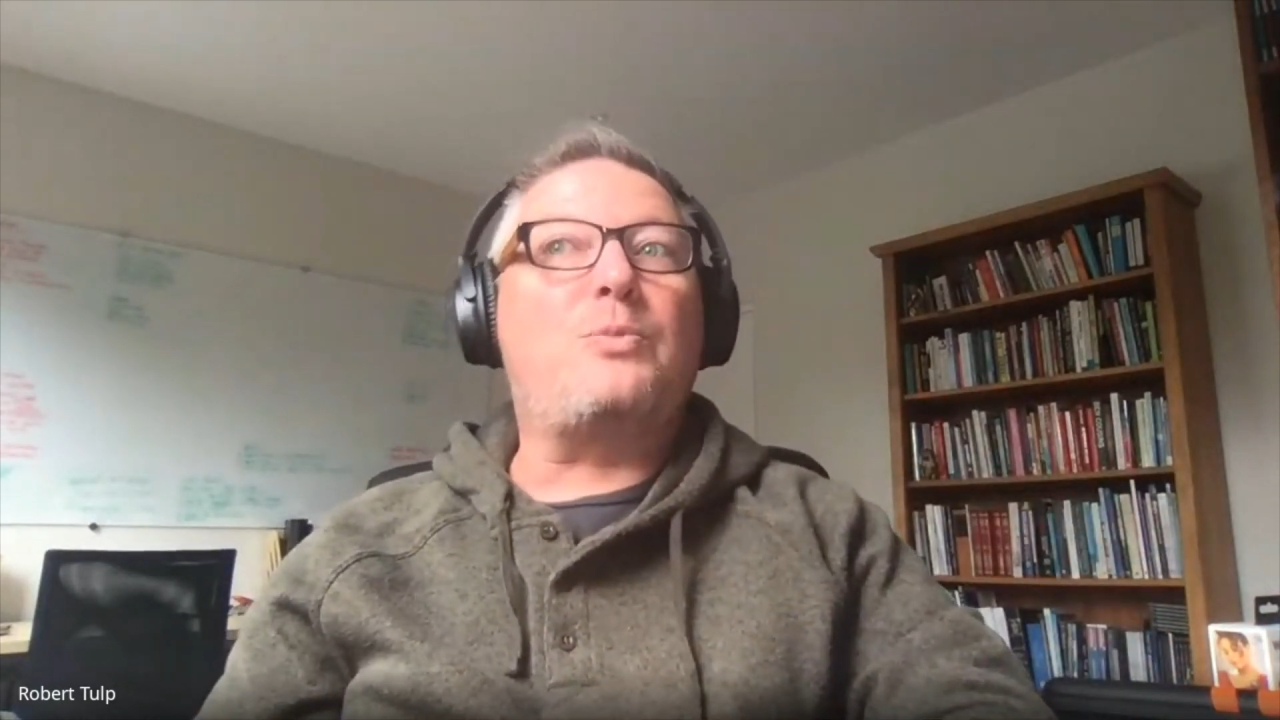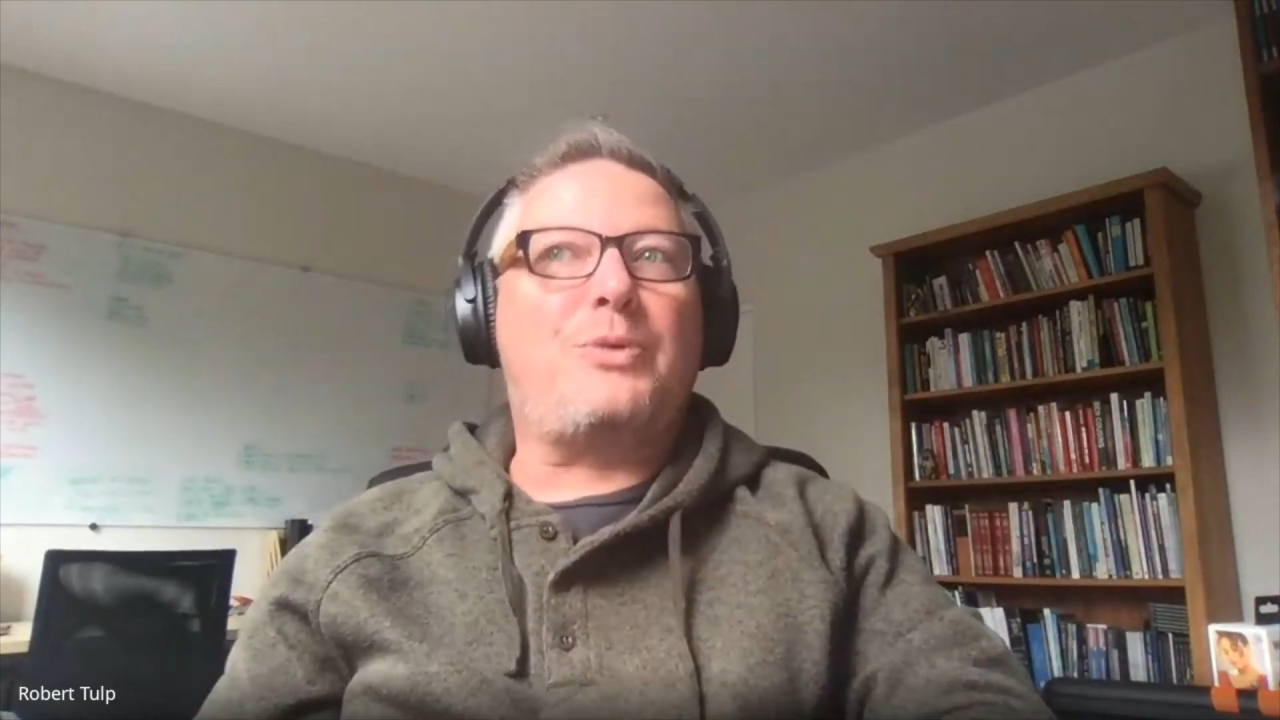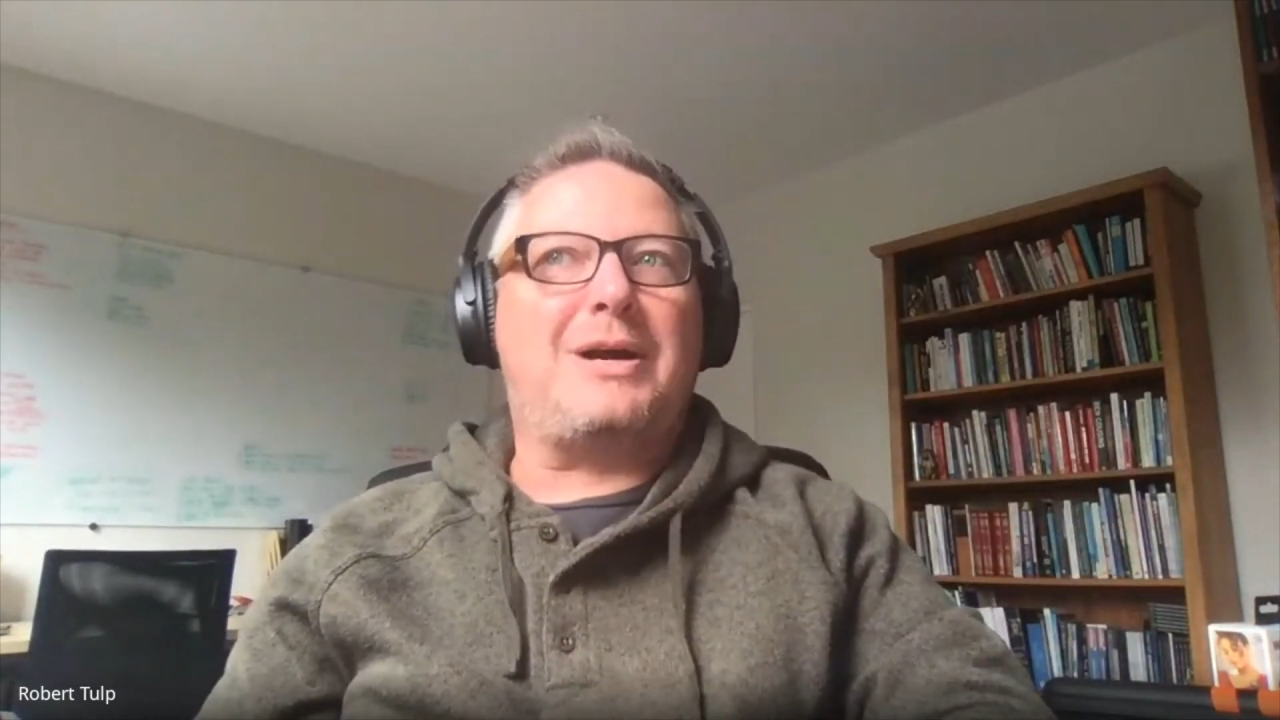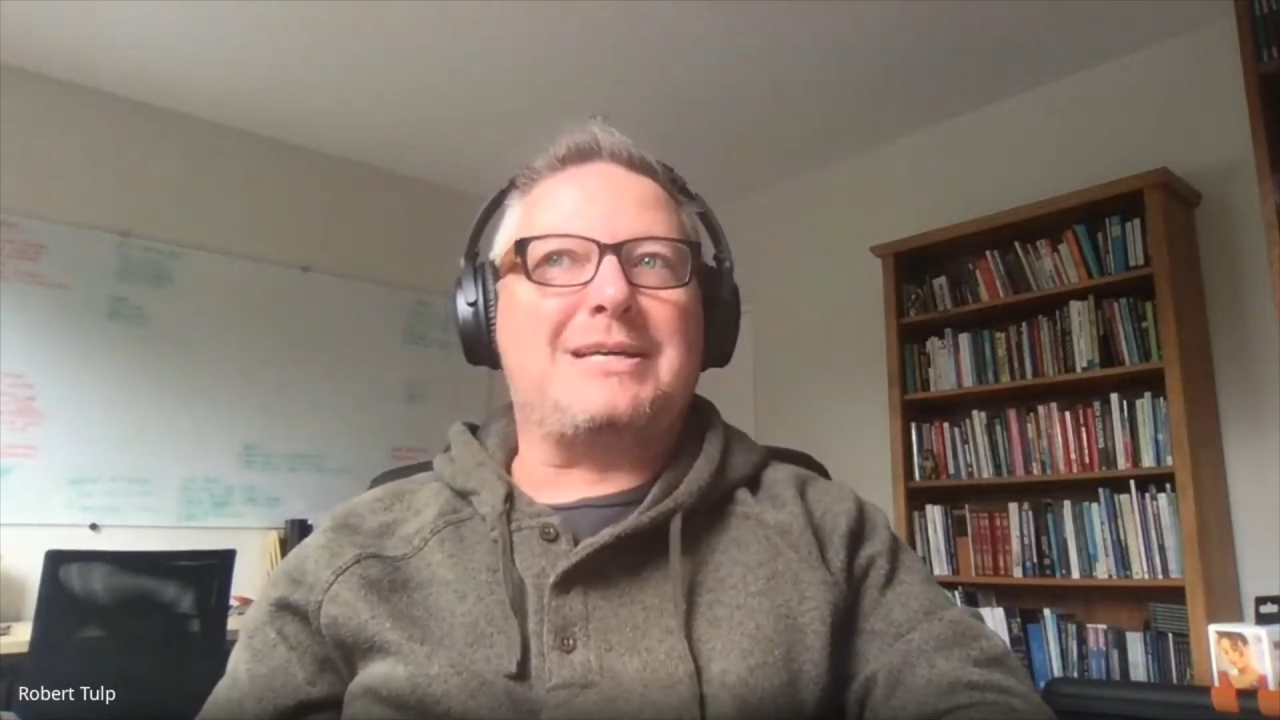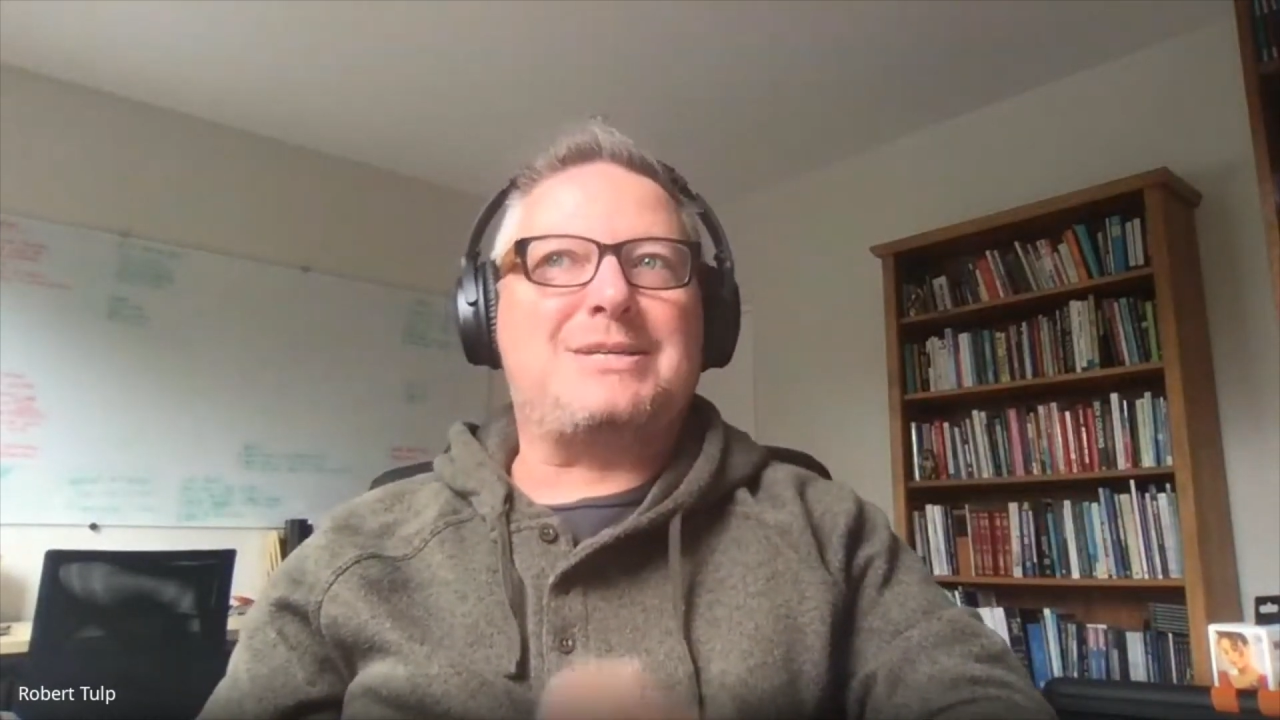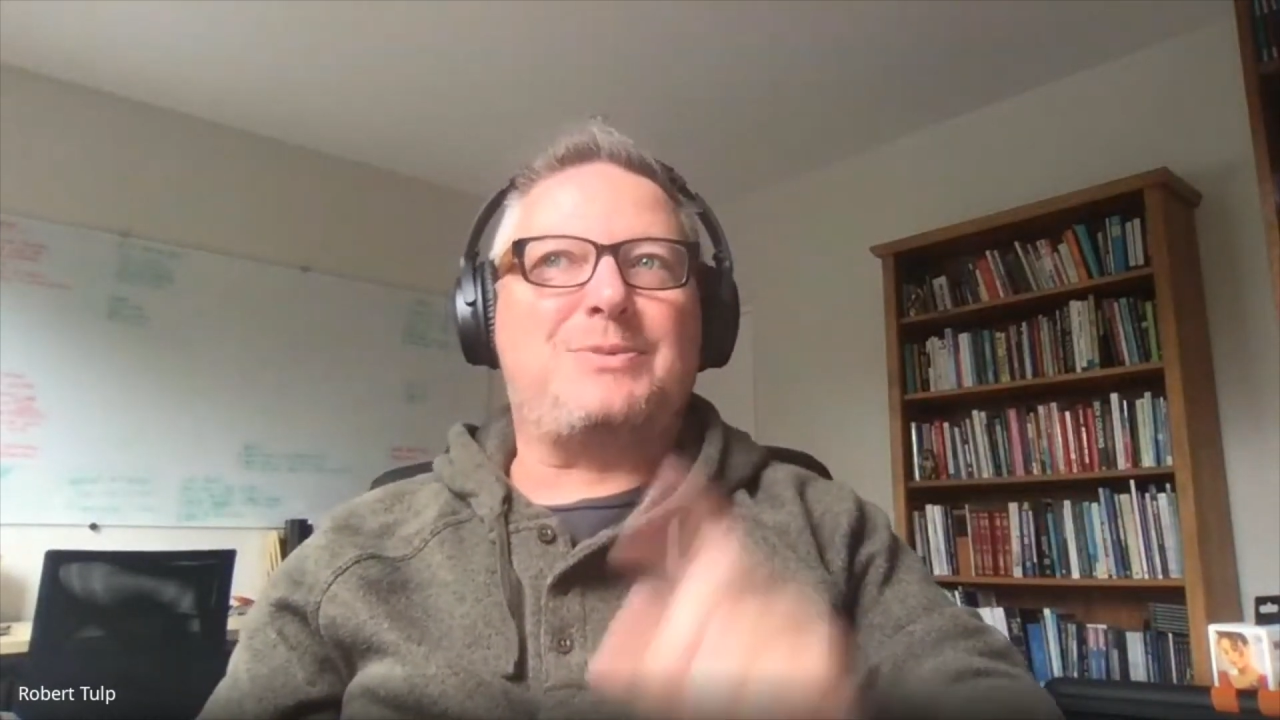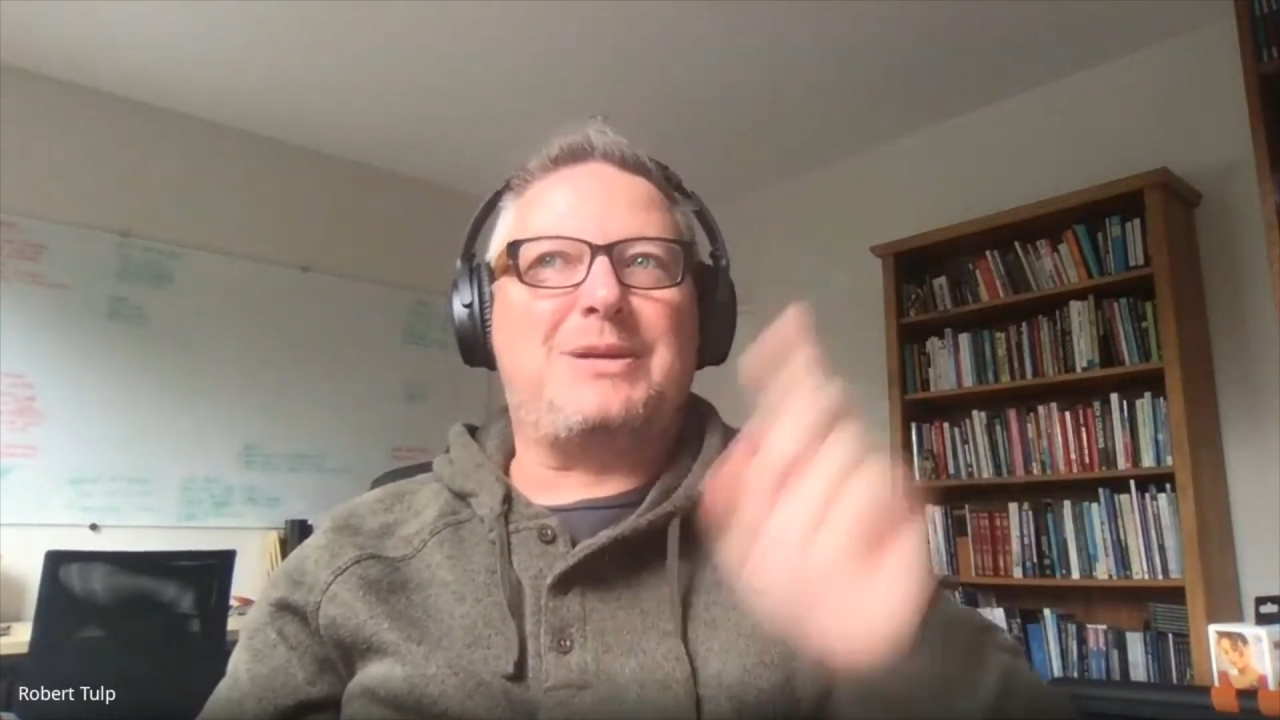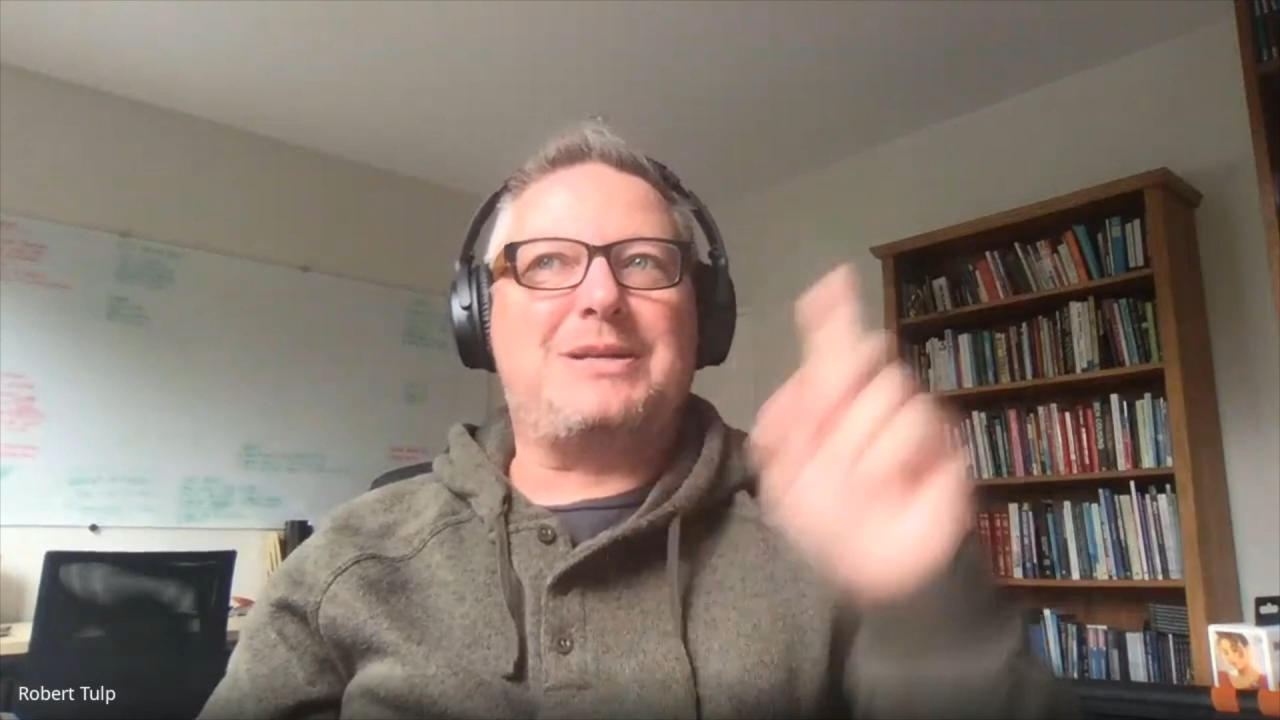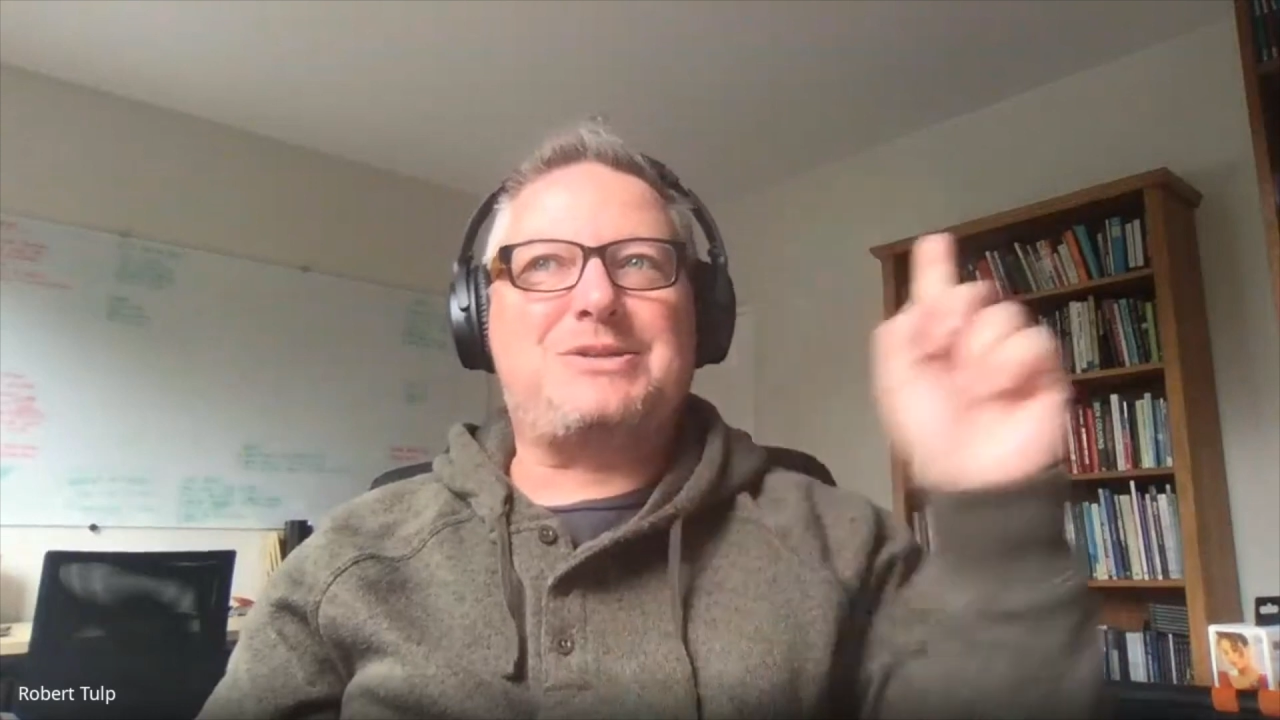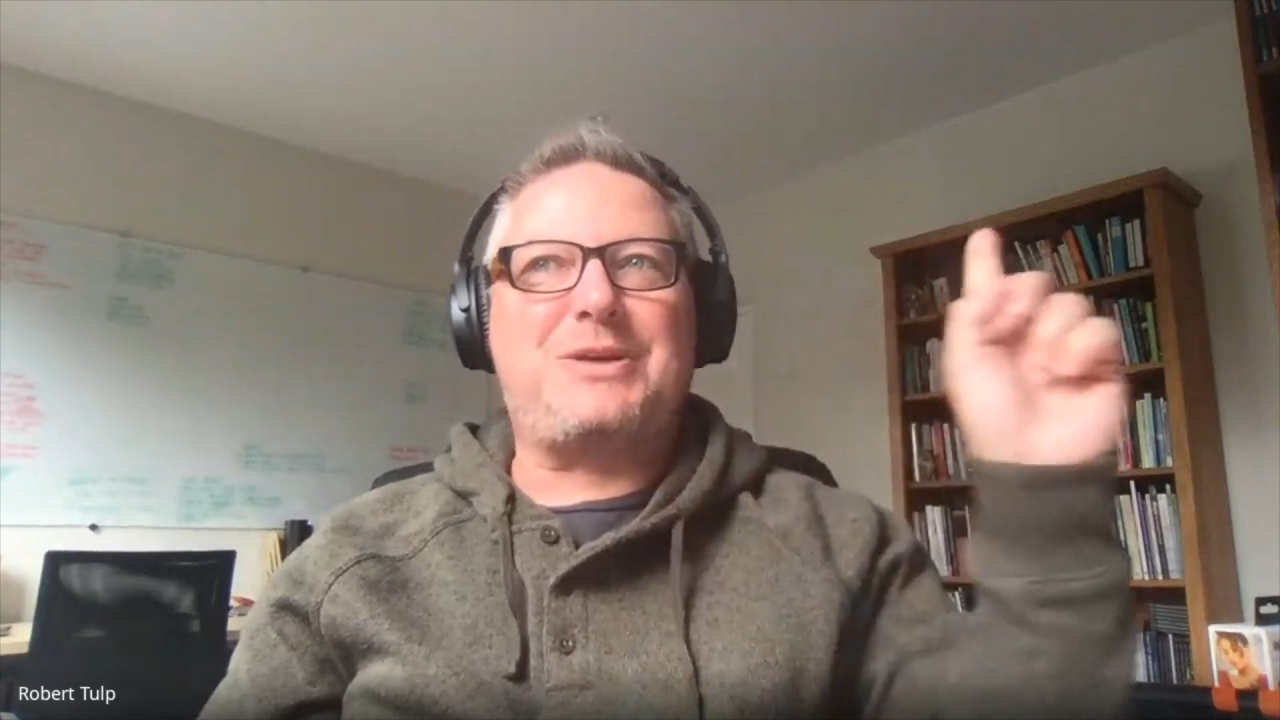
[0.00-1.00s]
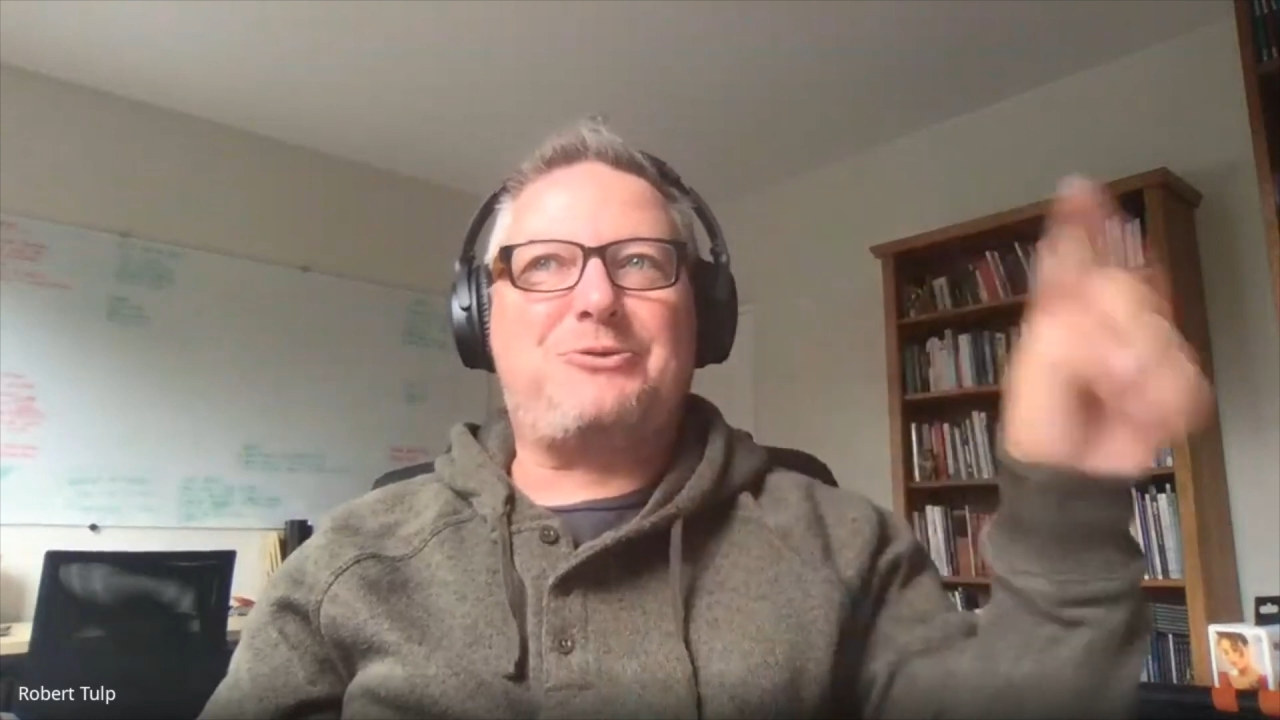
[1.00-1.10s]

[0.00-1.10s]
price went straight